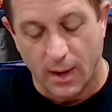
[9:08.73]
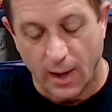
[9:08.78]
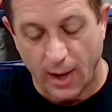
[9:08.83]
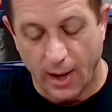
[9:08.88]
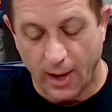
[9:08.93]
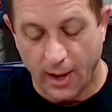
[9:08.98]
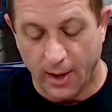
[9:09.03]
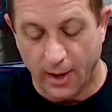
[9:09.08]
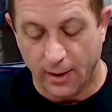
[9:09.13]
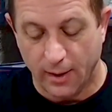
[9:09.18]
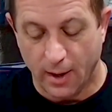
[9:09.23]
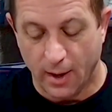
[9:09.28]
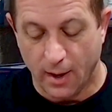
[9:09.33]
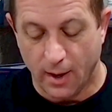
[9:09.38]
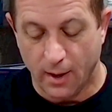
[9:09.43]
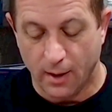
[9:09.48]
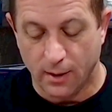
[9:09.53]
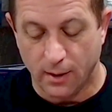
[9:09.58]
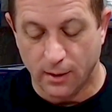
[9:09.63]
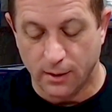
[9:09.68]
And
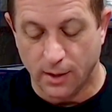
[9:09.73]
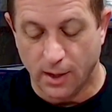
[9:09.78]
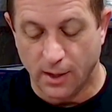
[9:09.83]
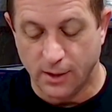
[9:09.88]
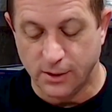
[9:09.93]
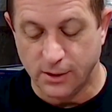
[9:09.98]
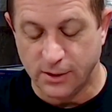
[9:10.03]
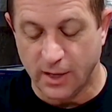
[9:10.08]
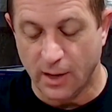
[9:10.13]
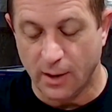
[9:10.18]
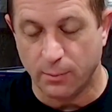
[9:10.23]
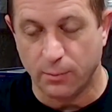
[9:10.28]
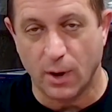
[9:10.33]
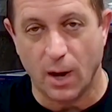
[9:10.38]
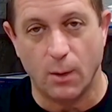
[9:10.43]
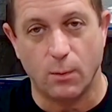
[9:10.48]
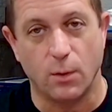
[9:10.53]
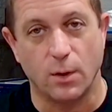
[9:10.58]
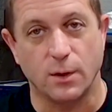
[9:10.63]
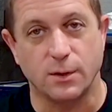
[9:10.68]
I just had a
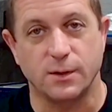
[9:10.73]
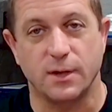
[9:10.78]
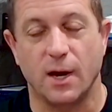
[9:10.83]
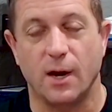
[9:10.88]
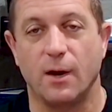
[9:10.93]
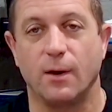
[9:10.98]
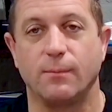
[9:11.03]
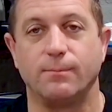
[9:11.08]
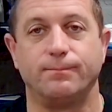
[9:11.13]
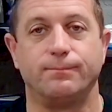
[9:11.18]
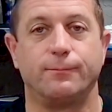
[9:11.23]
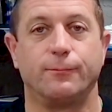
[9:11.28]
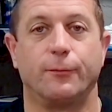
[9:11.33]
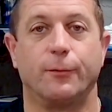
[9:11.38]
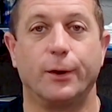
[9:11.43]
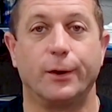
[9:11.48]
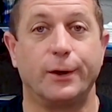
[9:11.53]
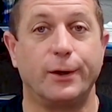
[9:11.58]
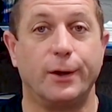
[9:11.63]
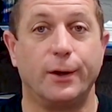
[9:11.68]
bratwurst there,
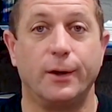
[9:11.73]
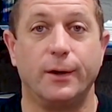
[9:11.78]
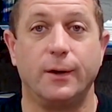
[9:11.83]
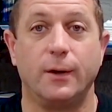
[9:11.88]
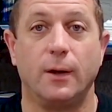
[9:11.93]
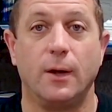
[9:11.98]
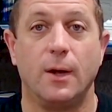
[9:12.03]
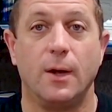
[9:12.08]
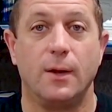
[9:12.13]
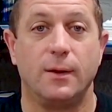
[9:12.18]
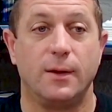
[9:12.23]
really good.